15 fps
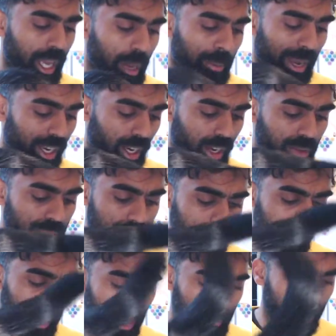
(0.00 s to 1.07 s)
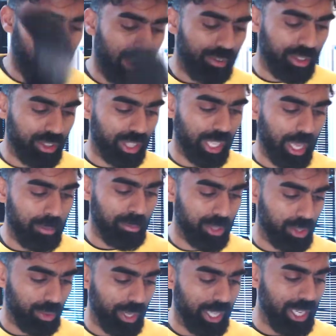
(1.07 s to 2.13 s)
about closing, about everything in
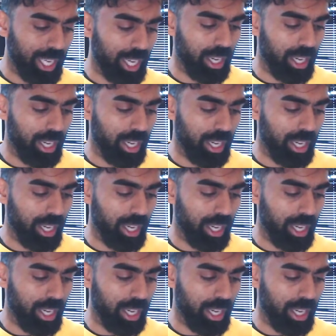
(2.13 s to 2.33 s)
between.